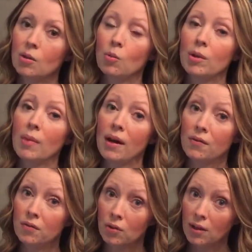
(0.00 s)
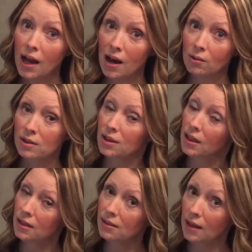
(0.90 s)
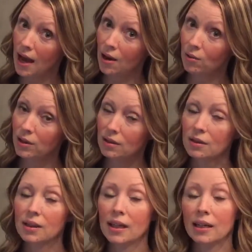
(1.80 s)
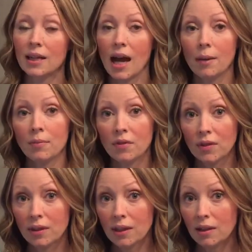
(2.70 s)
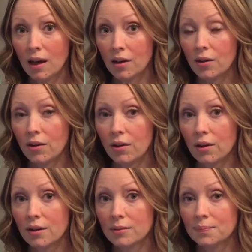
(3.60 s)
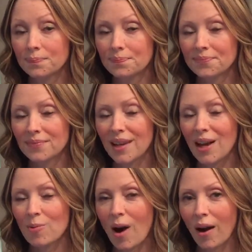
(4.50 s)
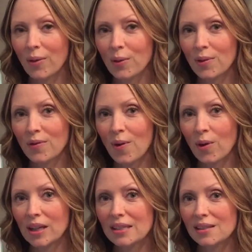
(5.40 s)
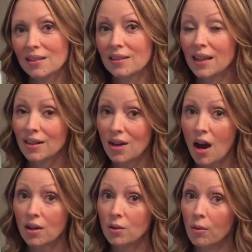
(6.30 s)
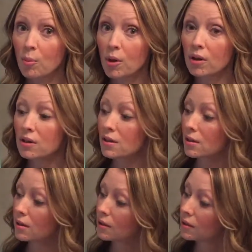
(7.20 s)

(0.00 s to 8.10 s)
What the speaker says: When my full house gets loud, and I'm feeling unheard, I walk through the forest and talk to the birds.